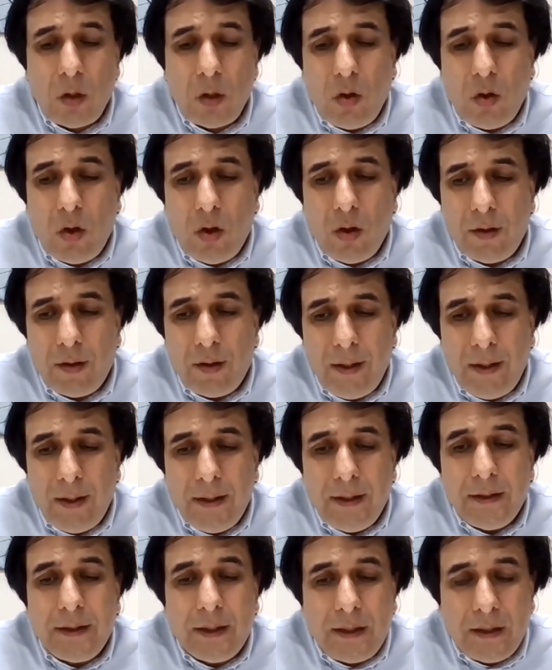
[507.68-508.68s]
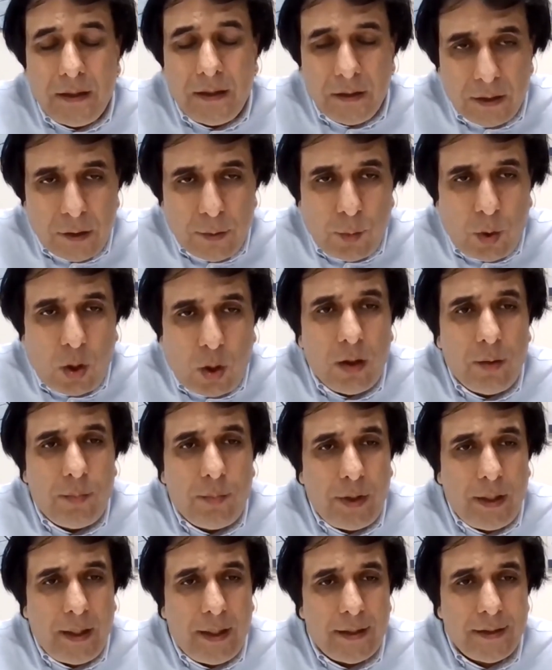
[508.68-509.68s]
or the, the smaller
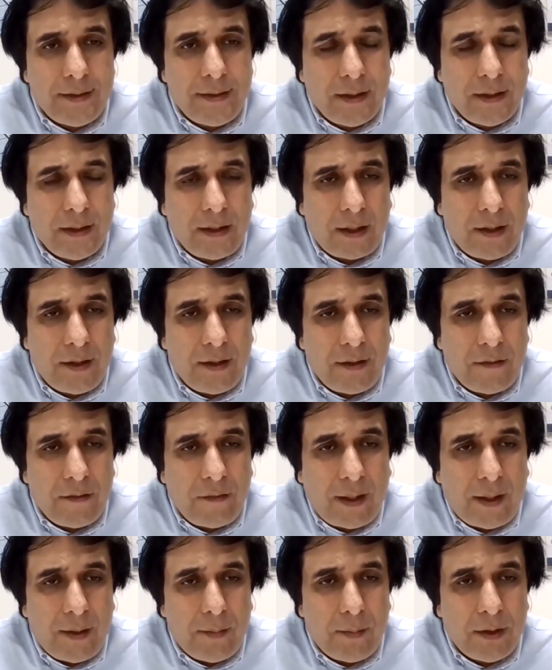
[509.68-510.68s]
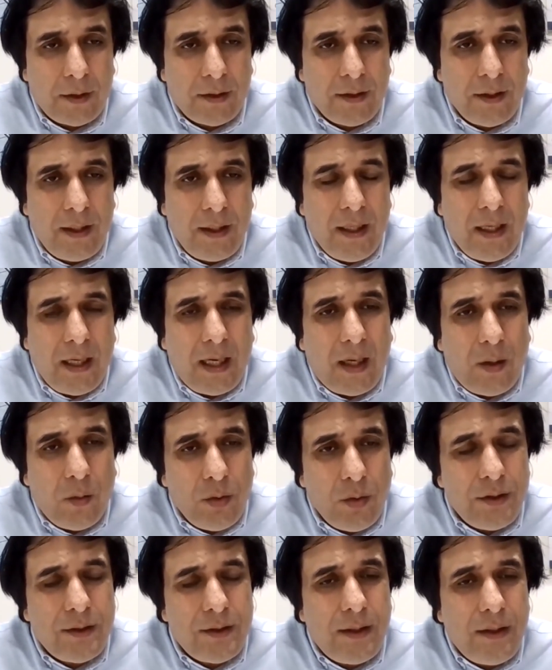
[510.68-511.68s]
players in the current environment,
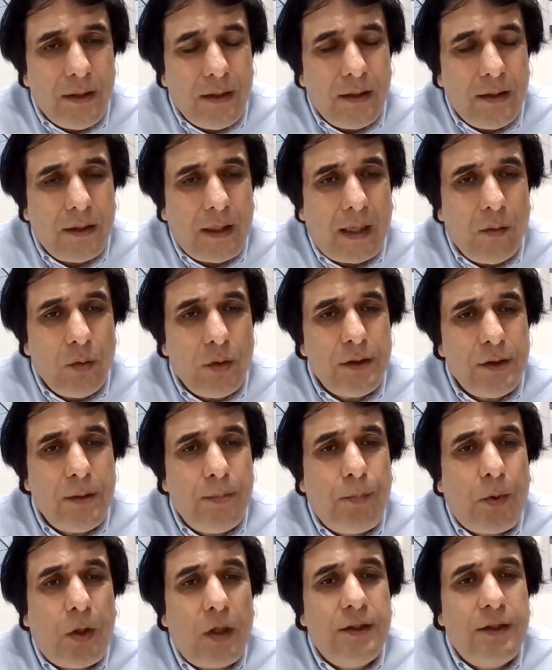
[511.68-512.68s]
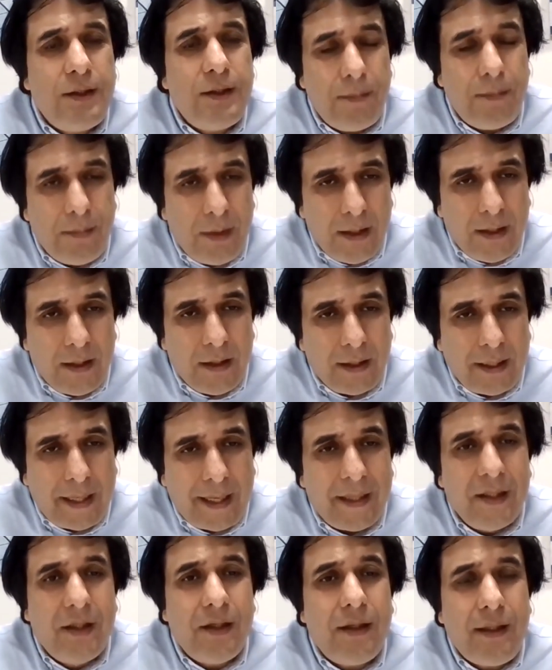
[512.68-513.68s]
how does how does the policy making
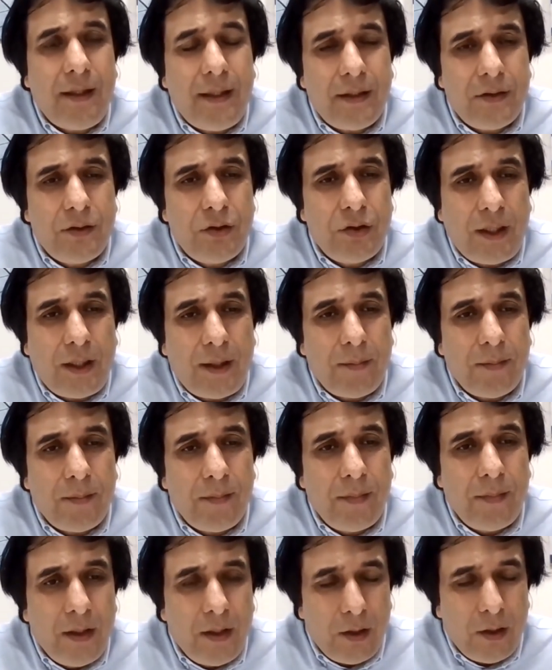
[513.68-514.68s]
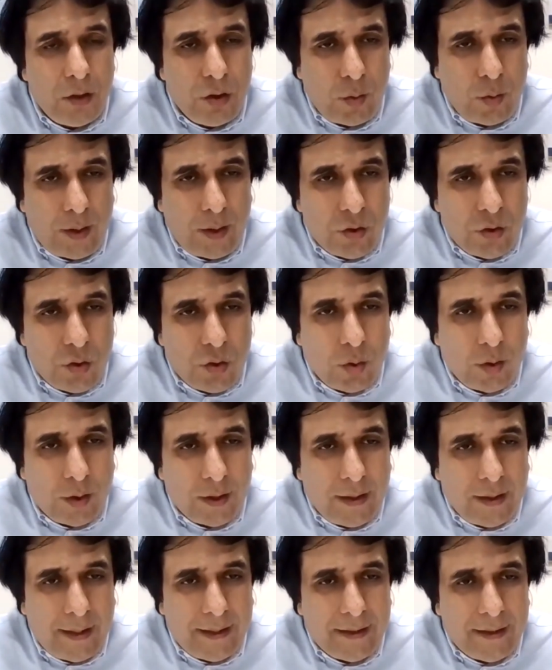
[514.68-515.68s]
encourage them to
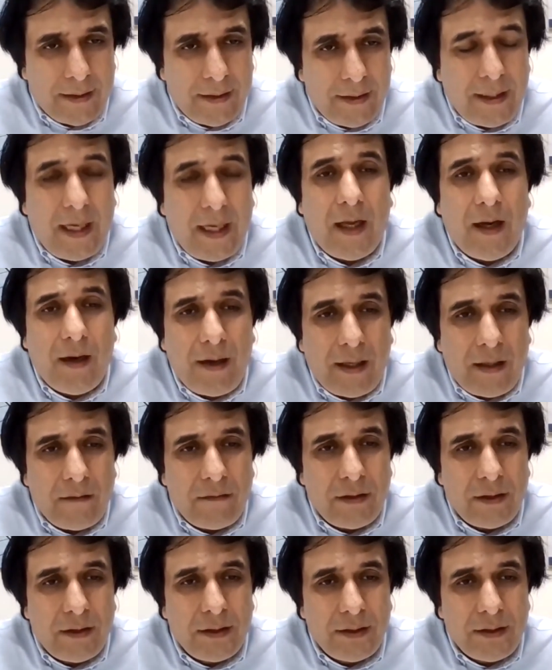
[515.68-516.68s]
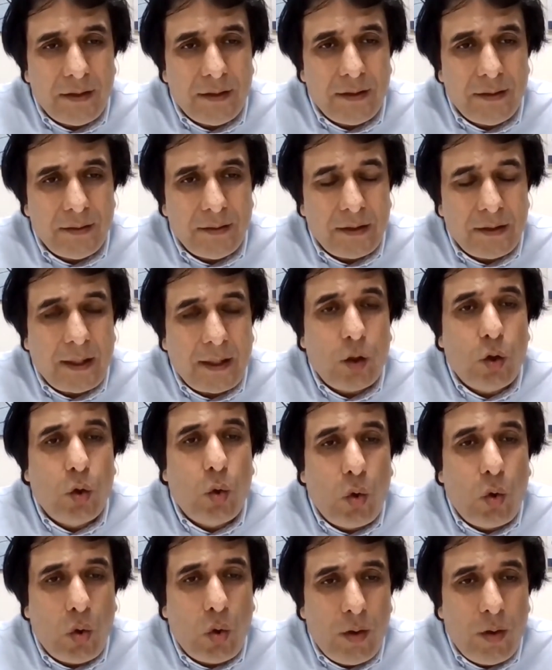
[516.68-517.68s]
ensure that they are relevant, they
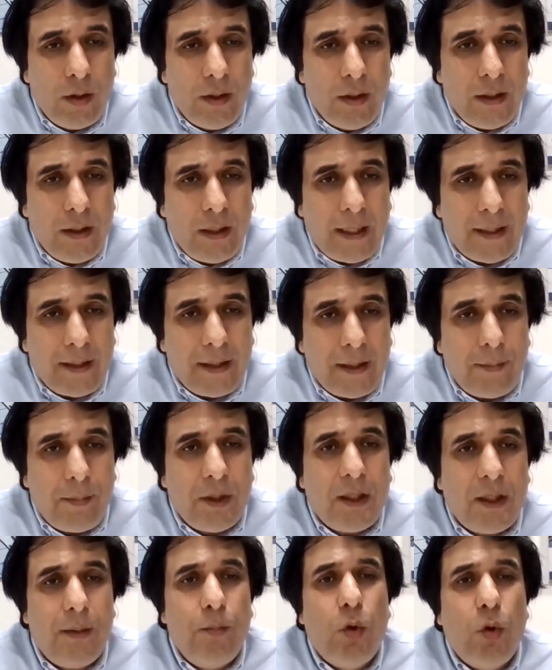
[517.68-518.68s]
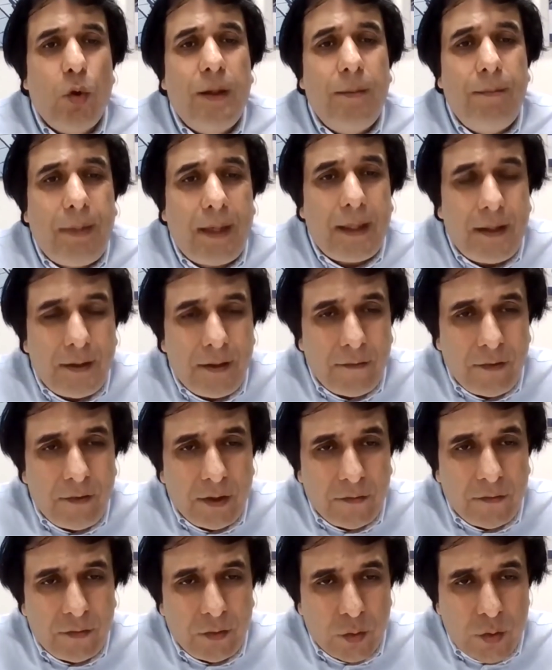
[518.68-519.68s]
grow, and they become more competitive
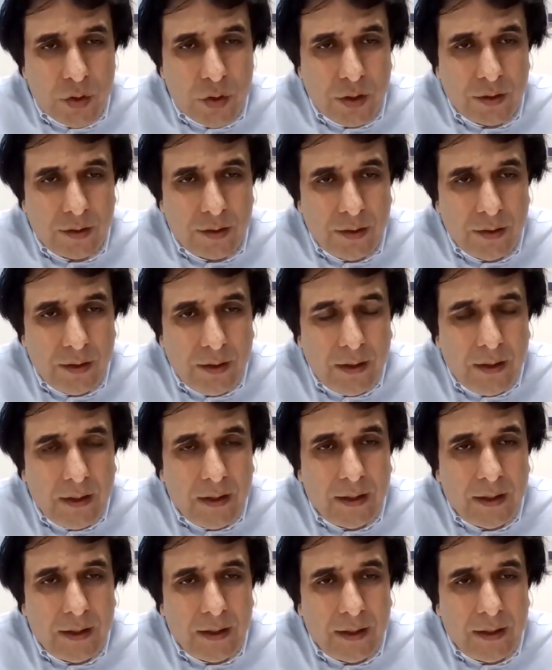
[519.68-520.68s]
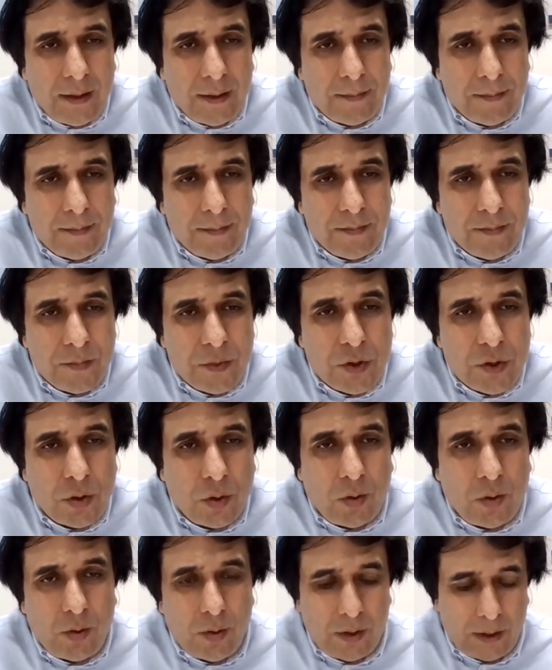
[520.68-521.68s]
in the future? Um,
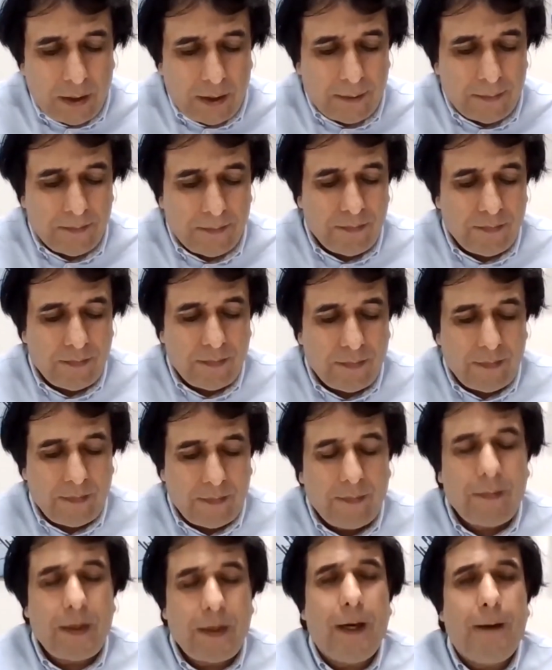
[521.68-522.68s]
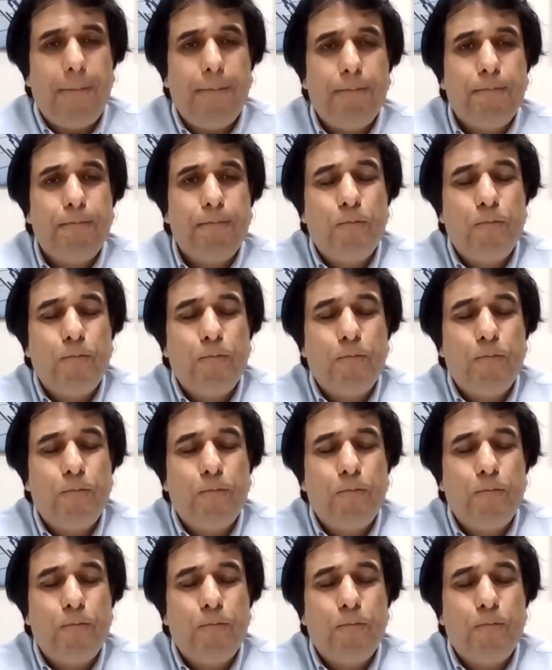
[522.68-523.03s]
so uh, yeah.